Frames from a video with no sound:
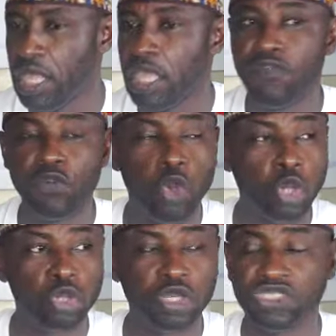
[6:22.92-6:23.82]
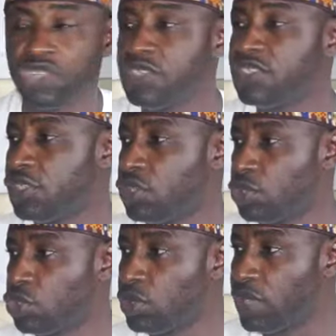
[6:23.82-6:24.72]
If you go to the train
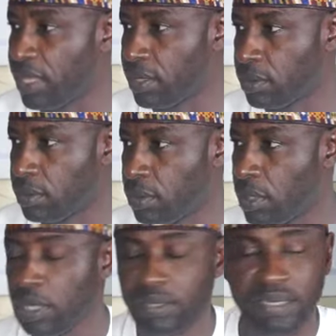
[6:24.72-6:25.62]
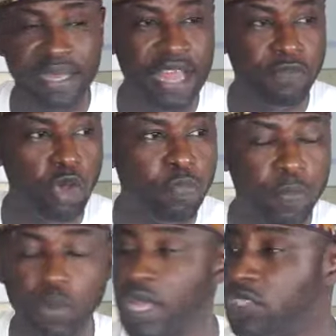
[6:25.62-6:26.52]
stations today, the level of
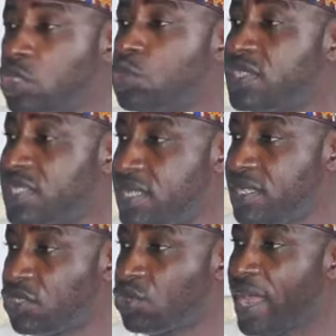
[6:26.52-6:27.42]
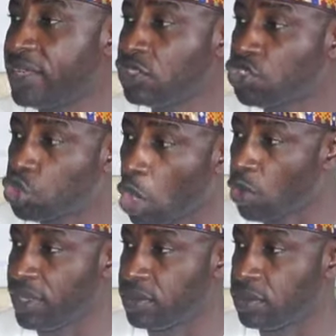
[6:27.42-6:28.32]
people that you will see trying,
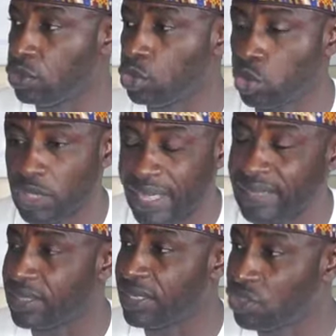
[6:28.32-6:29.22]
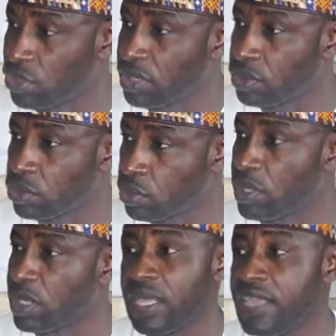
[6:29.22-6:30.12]
struggling to get a
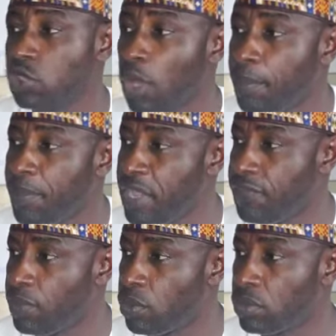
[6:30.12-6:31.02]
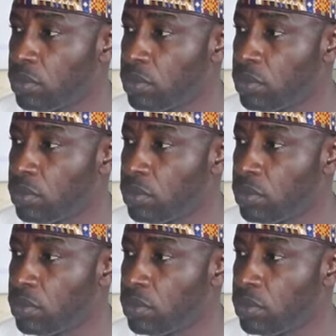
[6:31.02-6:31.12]
train is unbelievable.